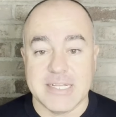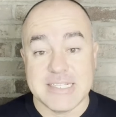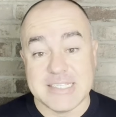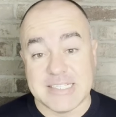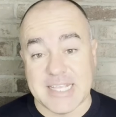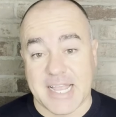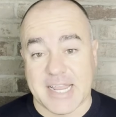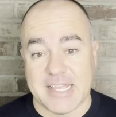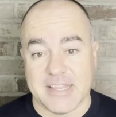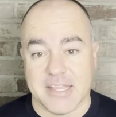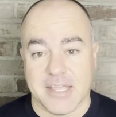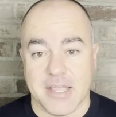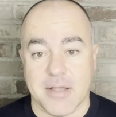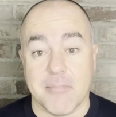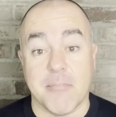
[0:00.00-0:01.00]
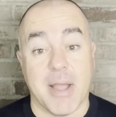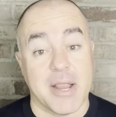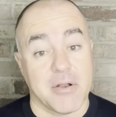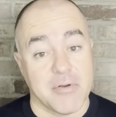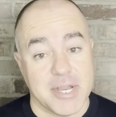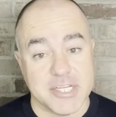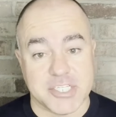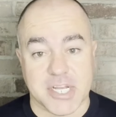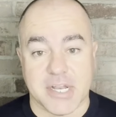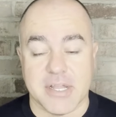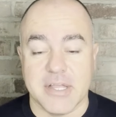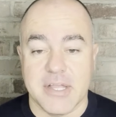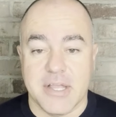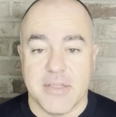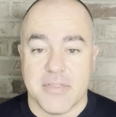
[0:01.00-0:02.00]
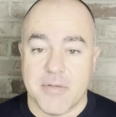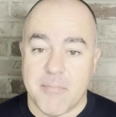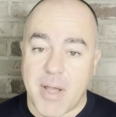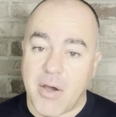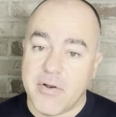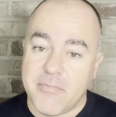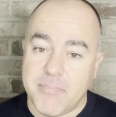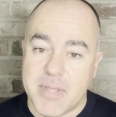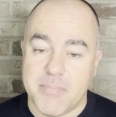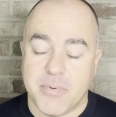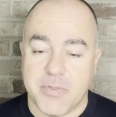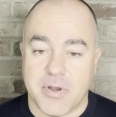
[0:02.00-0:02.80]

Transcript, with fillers: Secondly, migration. The amount of people